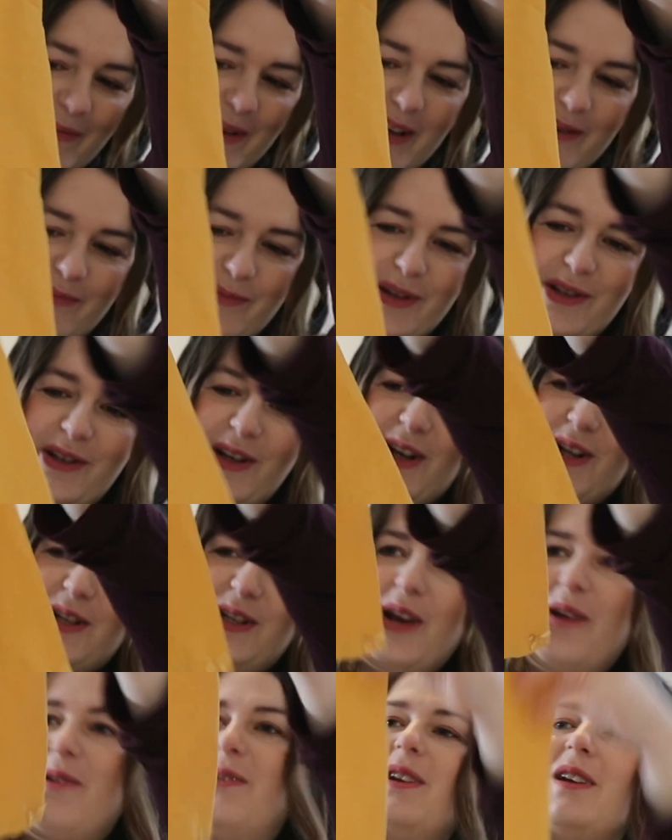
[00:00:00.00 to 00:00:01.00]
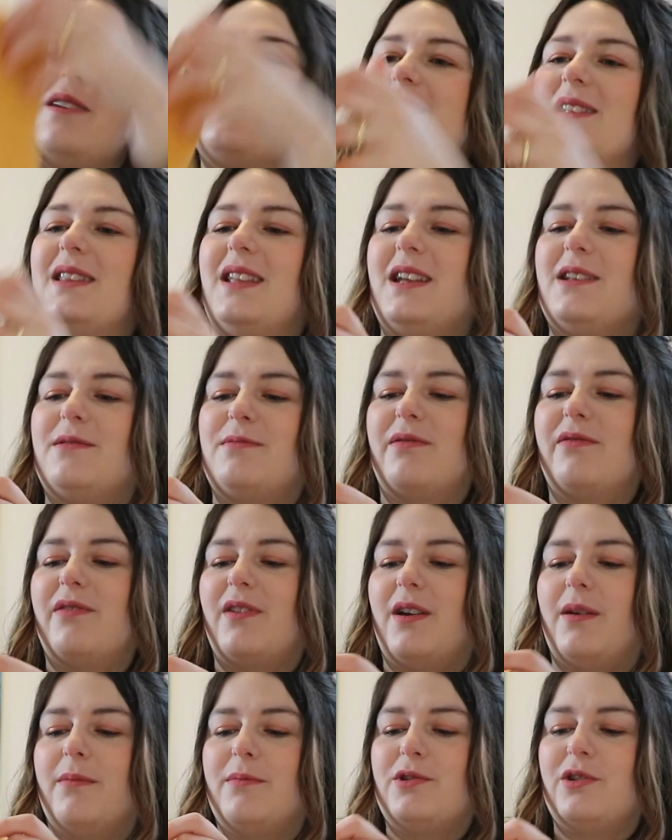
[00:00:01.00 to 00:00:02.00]
Because mustard is so cute. So these were
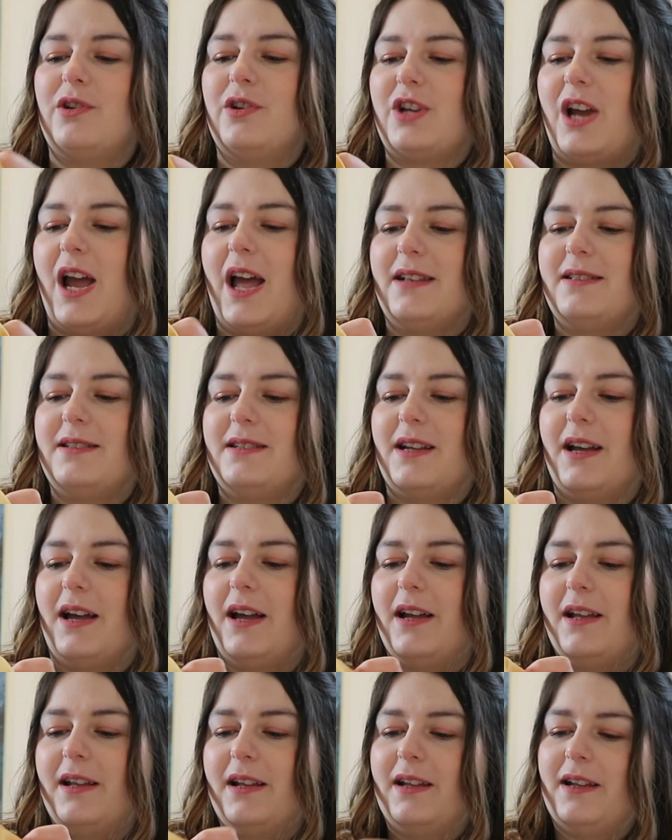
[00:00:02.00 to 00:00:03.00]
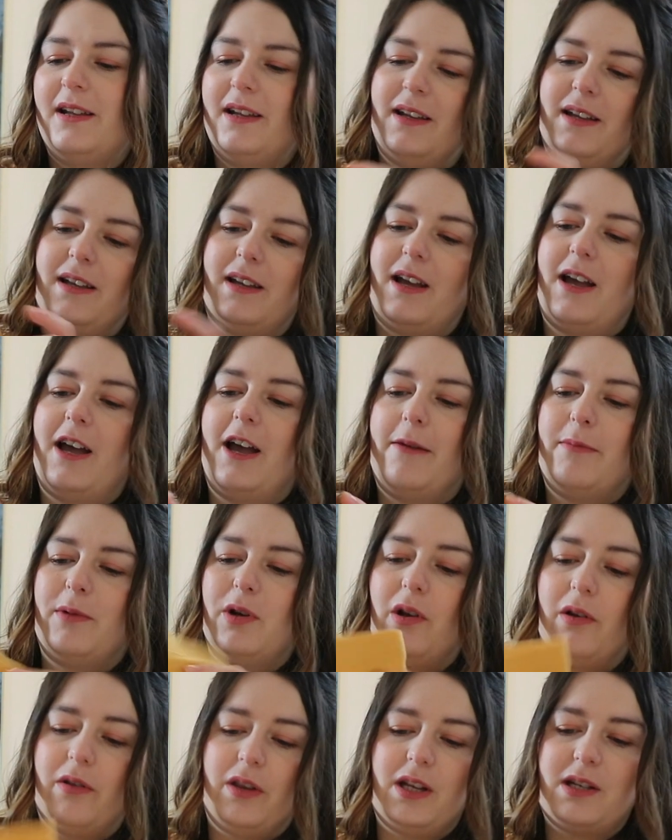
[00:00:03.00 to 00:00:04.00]
from Georgia Asda.
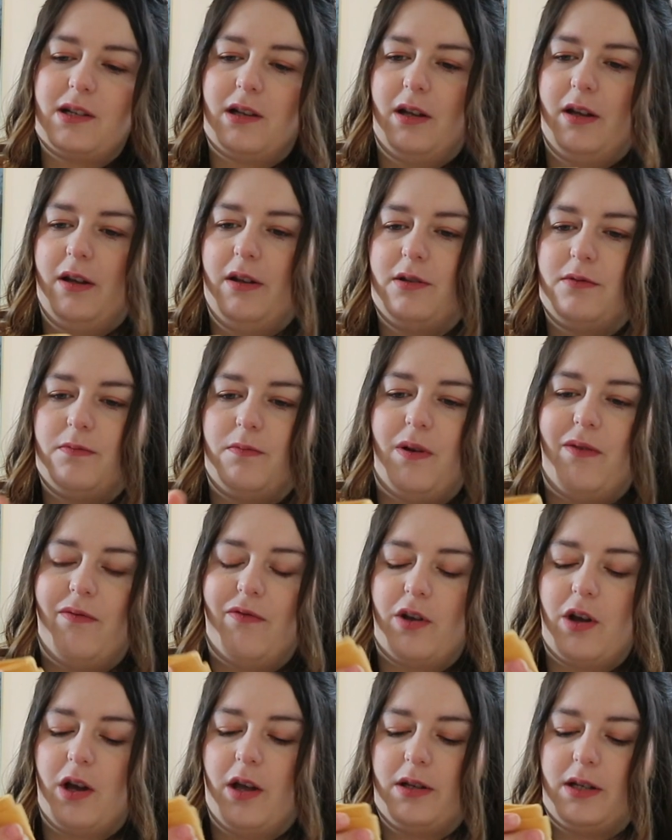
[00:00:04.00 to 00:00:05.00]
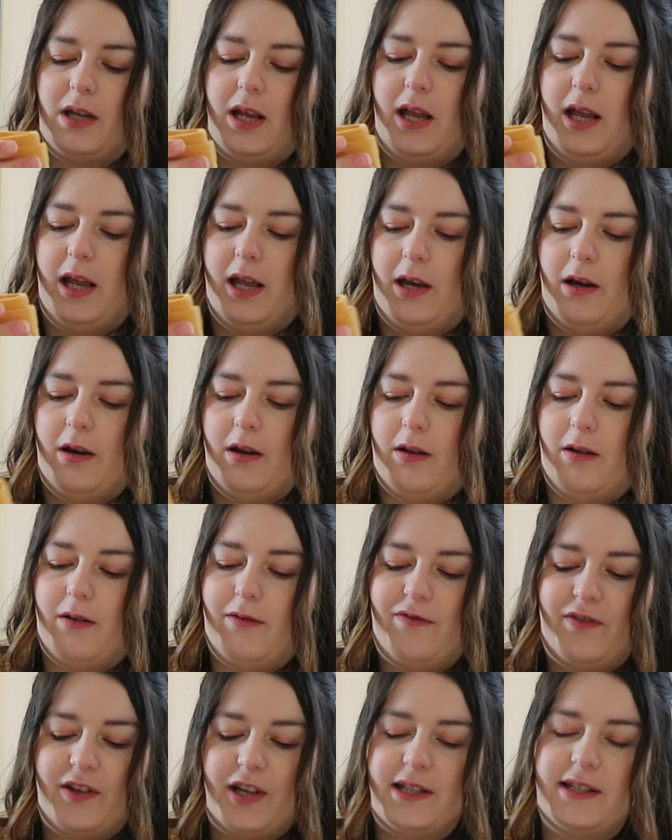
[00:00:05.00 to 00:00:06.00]
All of these clothes we've got in
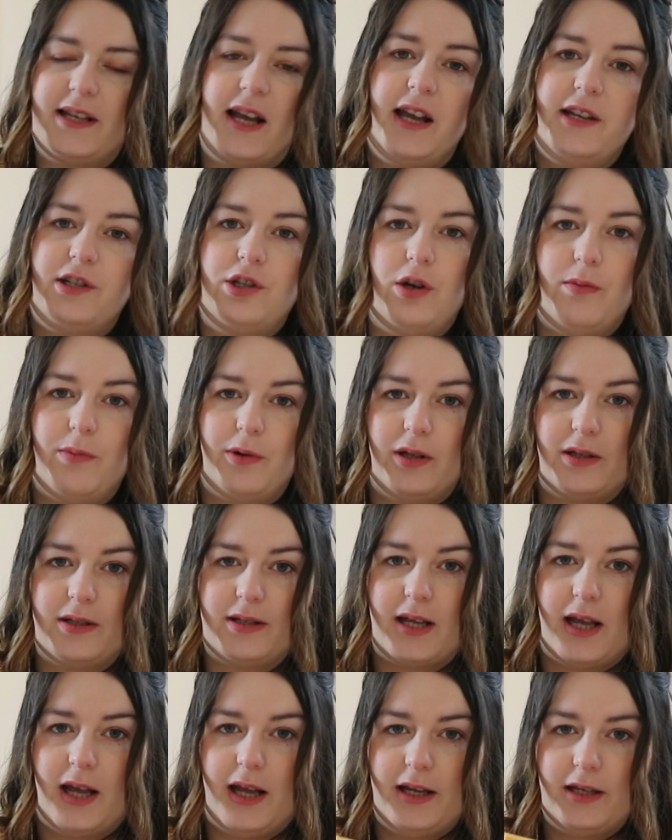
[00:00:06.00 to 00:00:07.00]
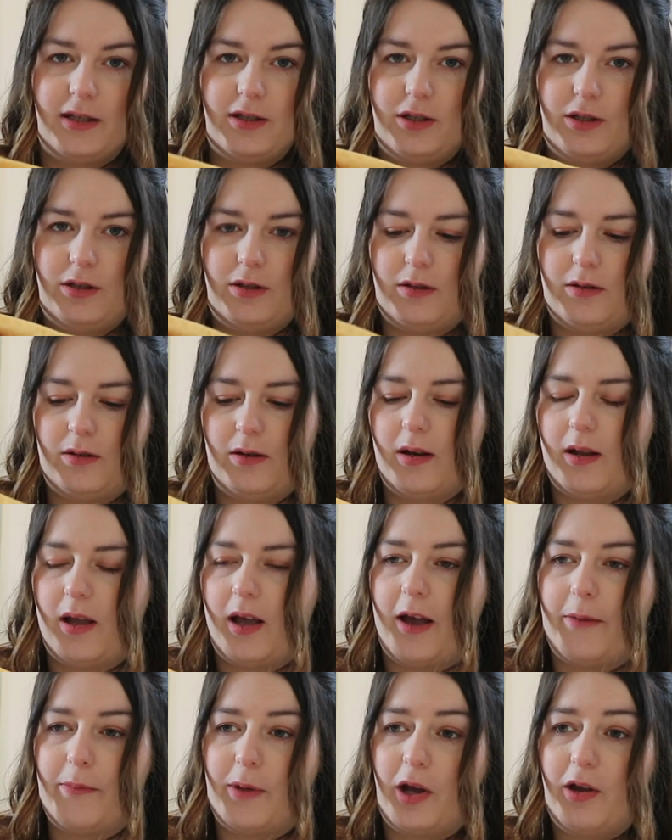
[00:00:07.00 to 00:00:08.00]
first size, newborn size.
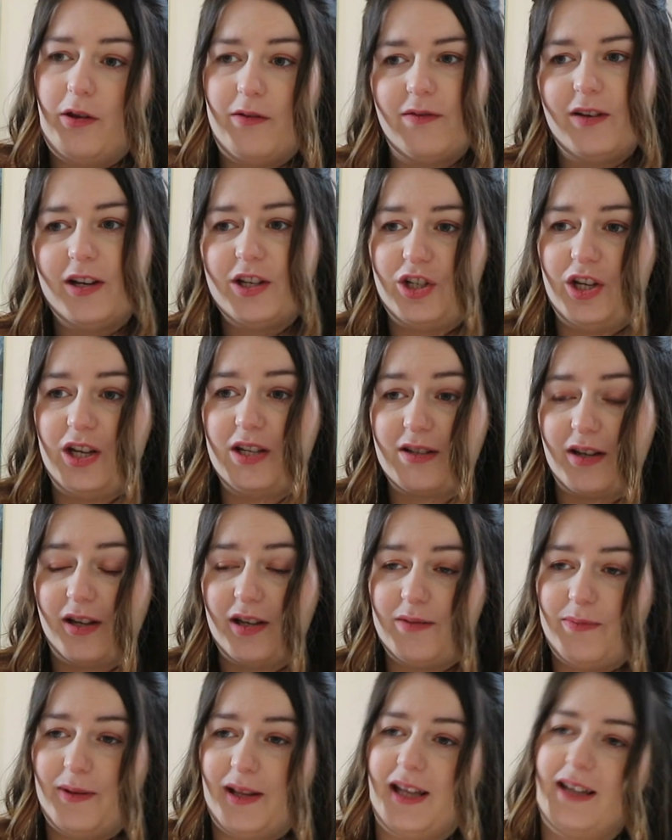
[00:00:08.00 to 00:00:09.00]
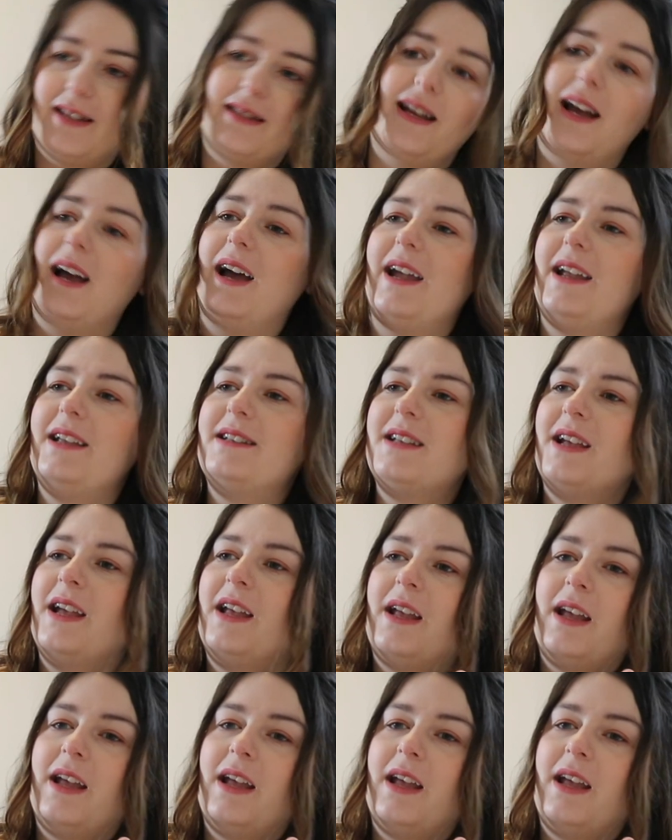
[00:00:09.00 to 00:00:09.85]
Hopefully she is going to be that size.